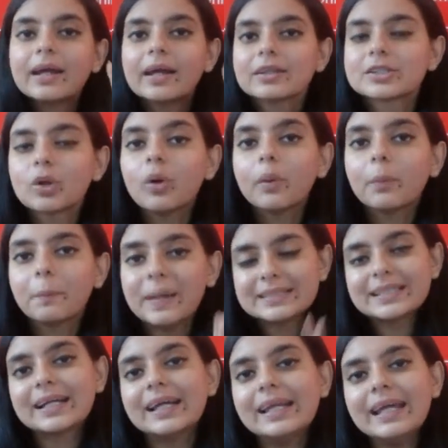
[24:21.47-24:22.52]
So
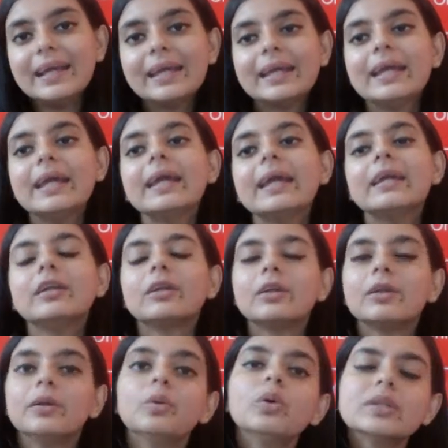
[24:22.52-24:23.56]
basically, he
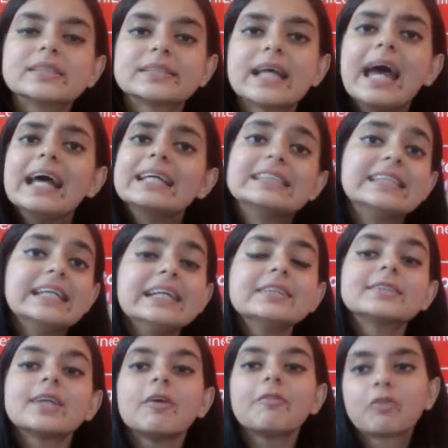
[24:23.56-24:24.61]
includes
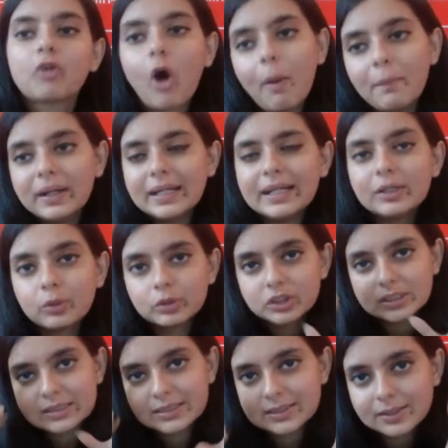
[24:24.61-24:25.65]
scenes of comedy to
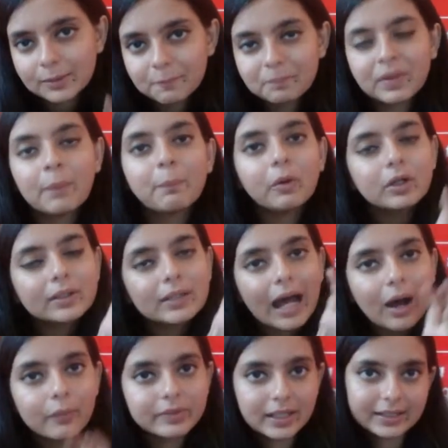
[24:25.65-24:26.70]
just put
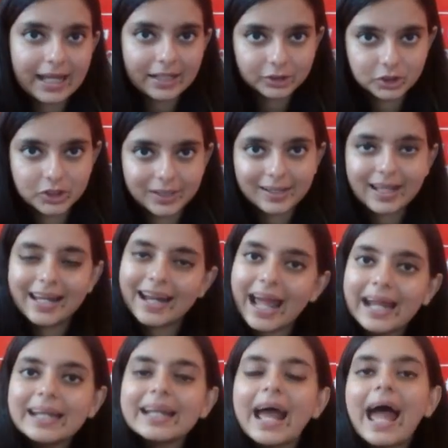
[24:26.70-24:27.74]
down the tension,
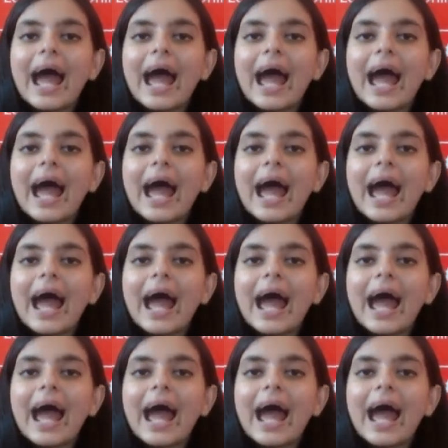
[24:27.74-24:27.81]
right,